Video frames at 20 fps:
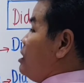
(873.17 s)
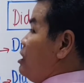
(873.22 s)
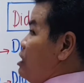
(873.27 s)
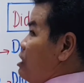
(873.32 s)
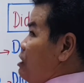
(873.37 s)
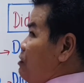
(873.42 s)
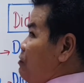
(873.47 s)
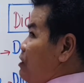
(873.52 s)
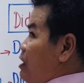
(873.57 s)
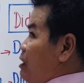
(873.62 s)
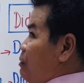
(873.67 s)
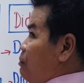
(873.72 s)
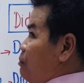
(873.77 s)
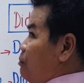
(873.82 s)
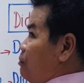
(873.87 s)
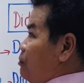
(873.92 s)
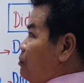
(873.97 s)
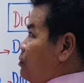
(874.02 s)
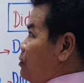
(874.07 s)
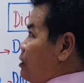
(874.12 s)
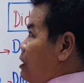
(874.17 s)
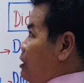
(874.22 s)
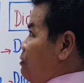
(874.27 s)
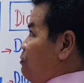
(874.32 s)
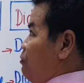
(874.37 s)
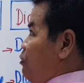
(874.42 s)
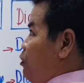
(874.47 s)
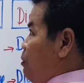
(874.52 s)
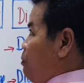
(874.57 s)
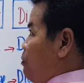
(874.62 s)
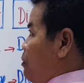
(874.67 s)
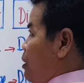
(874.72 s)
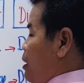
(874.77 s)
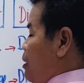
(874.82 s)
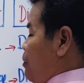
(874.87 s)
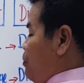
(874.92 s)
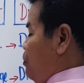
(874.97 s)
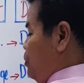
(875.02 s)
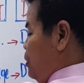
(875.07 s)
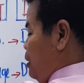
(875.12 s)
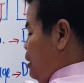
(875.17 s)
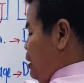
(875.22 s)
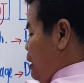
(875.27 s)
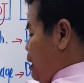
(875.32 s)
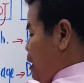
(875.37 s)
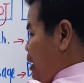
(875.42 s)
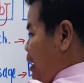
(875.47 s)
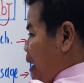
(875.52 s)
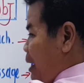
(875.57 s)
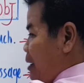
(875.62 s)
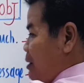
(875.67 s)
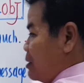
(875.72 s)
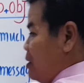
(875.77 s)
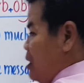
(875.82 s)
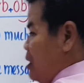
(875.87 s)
verb that you form, right? And did